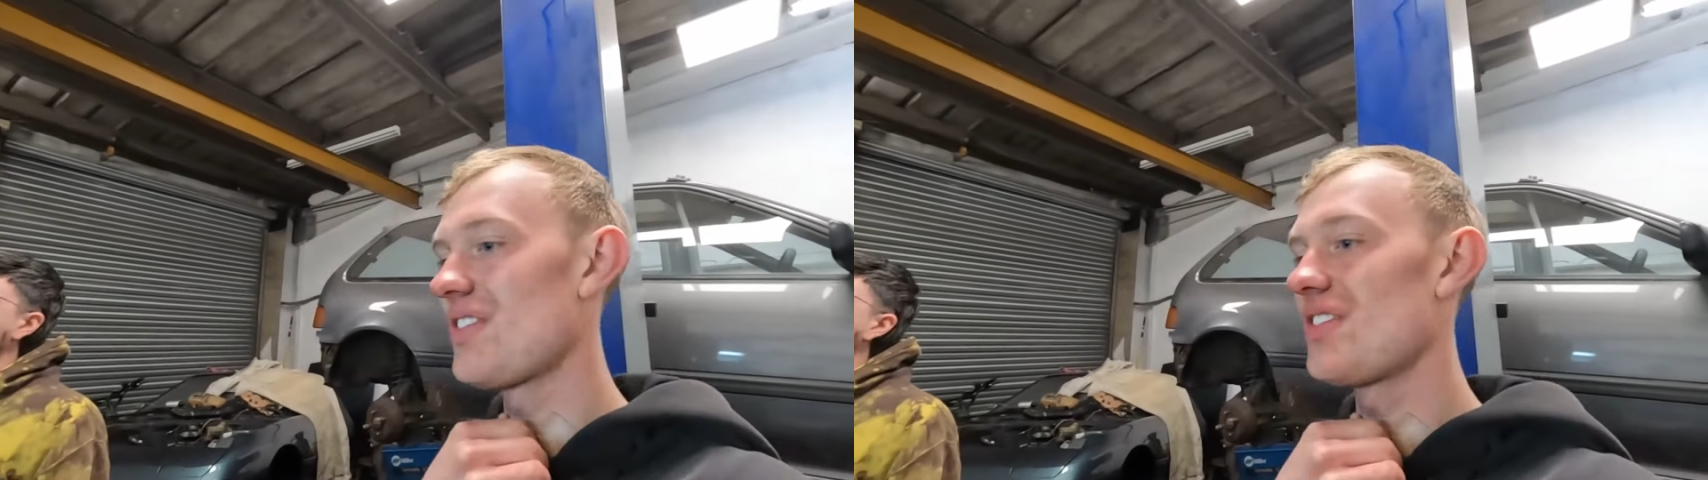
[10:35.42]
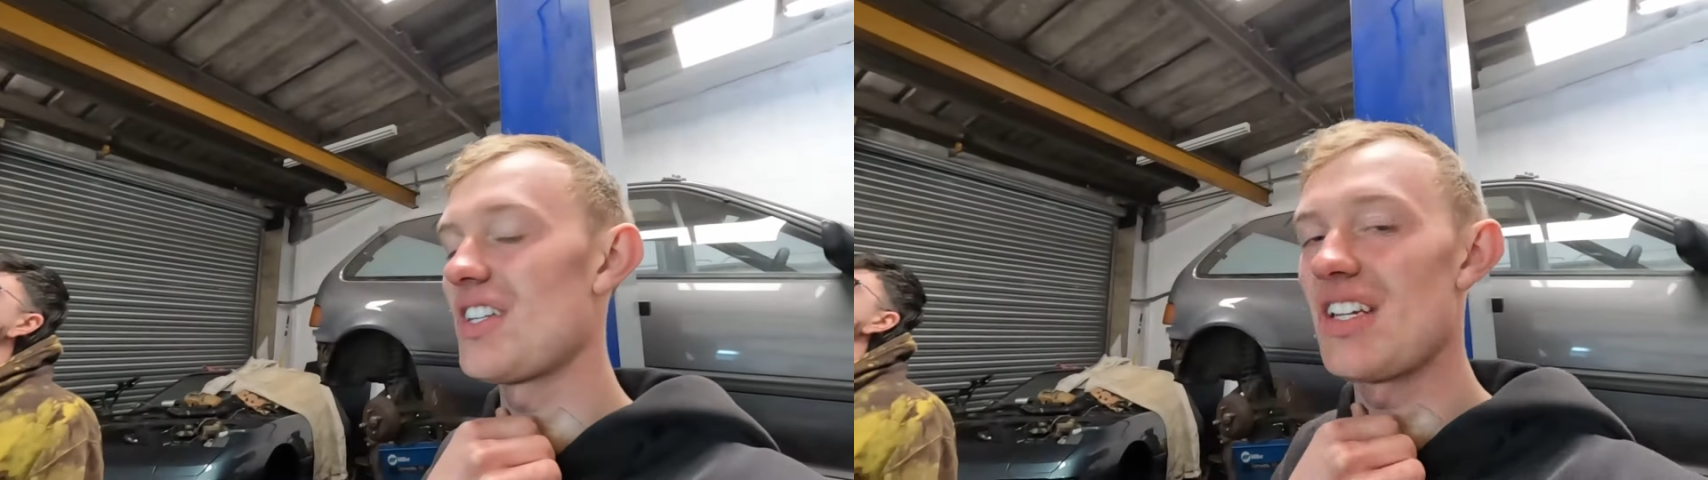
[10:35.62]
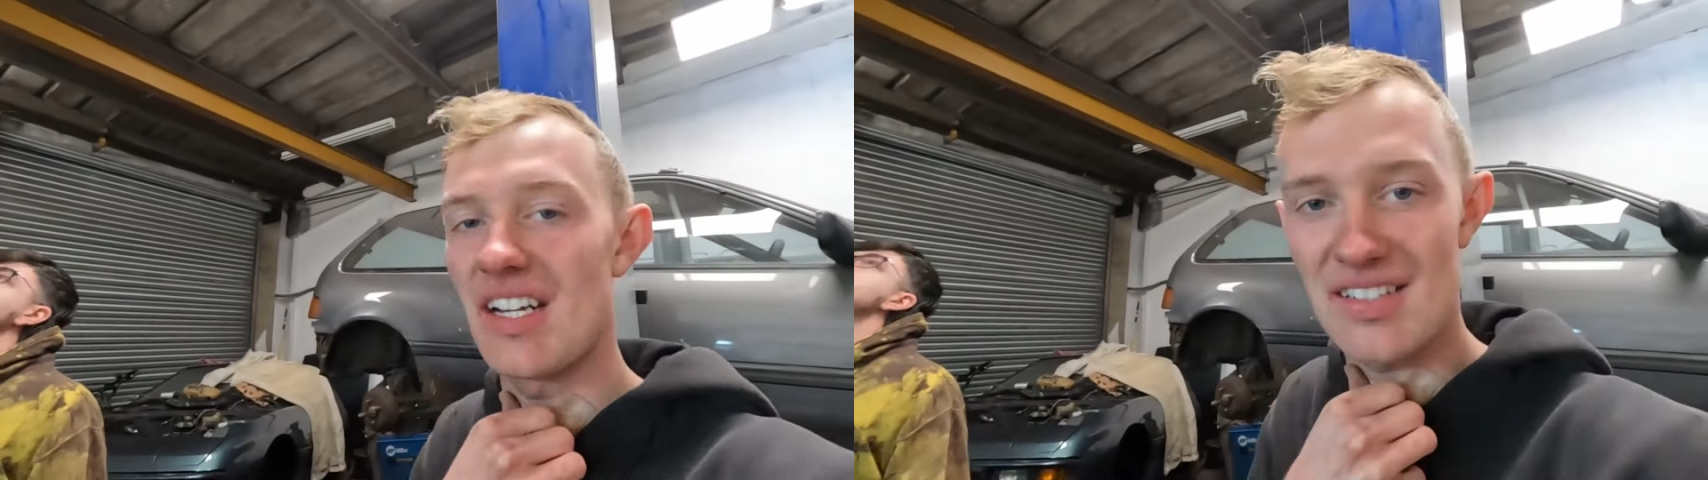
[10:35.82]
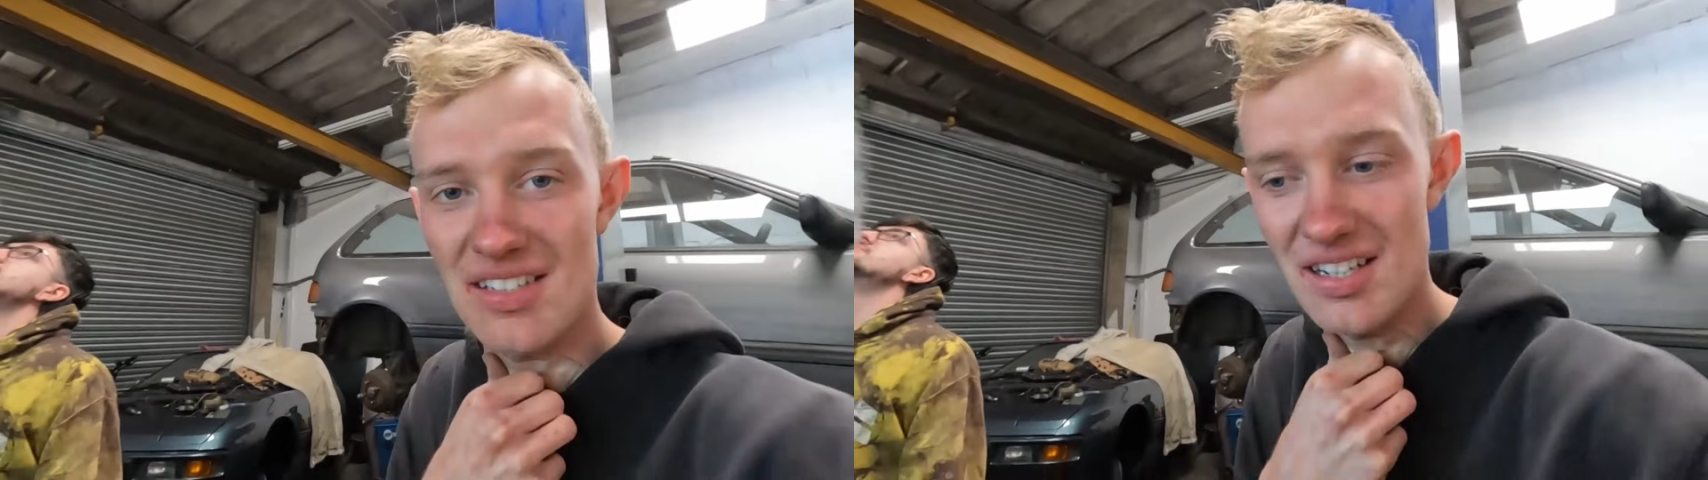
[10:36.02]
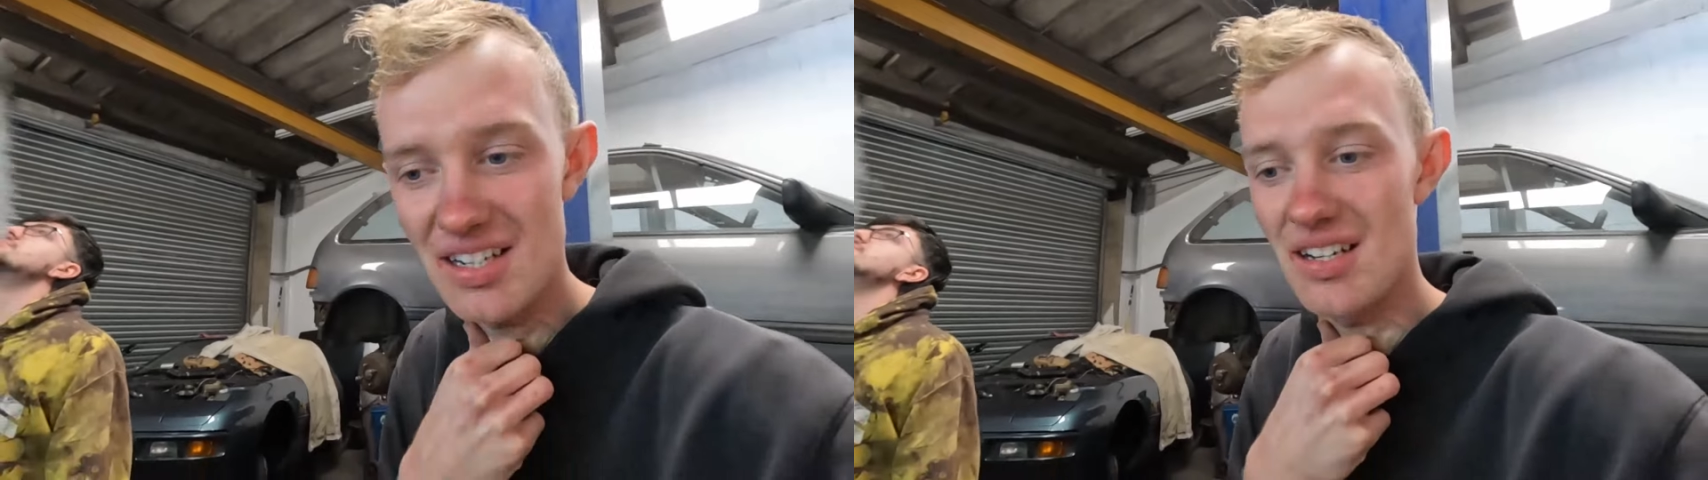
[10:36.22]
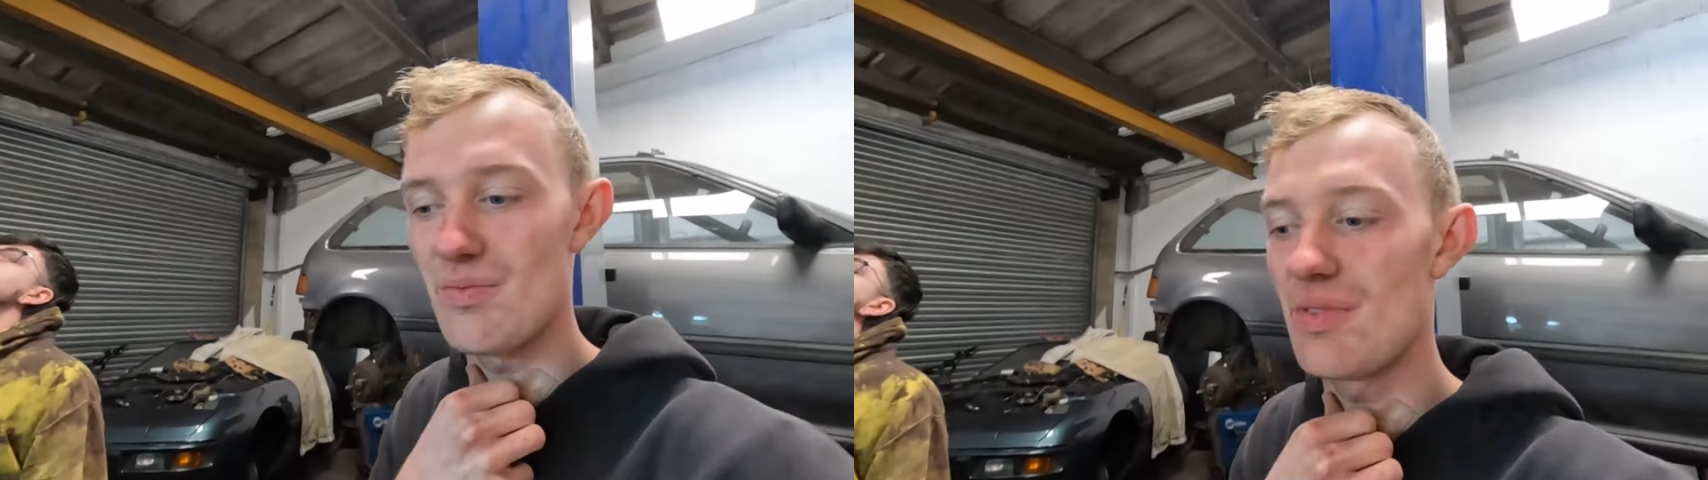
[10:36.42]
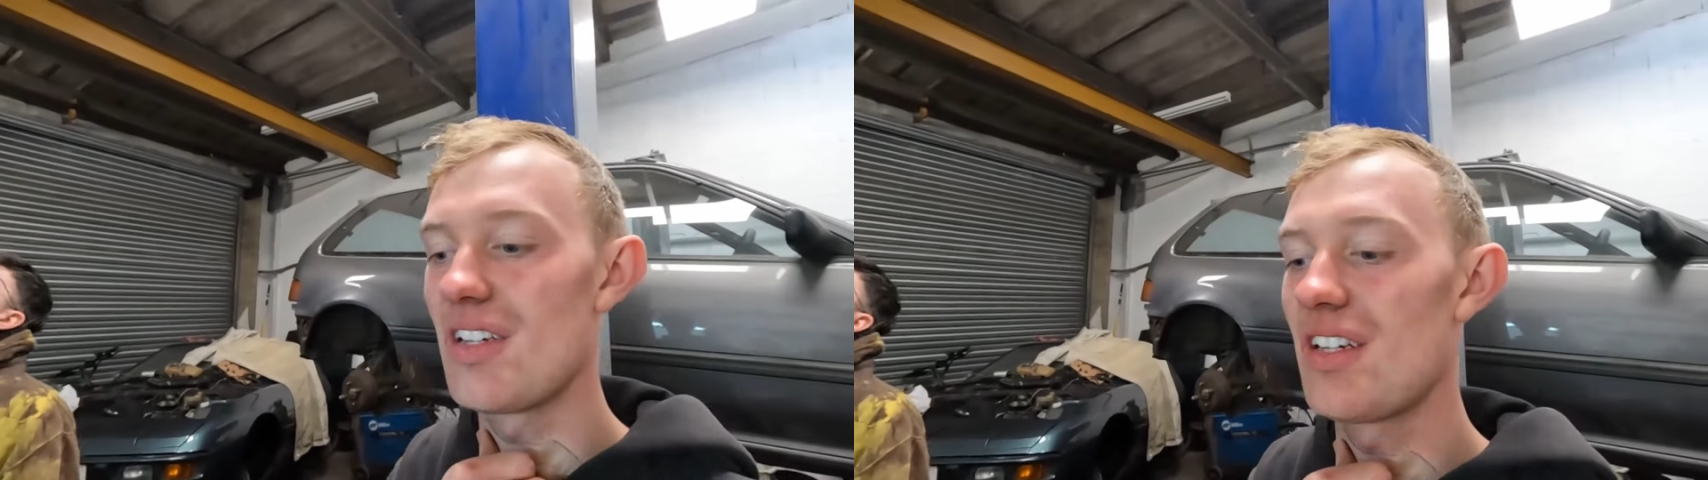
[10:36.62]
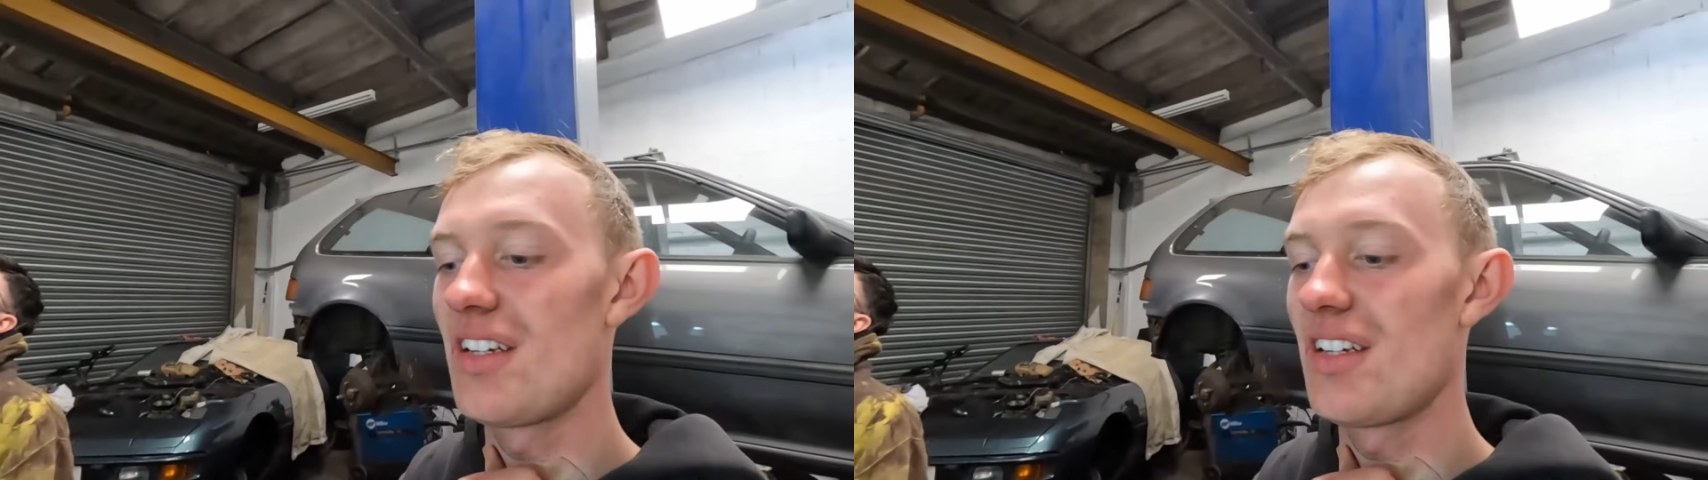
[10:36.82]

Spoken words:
See you next time.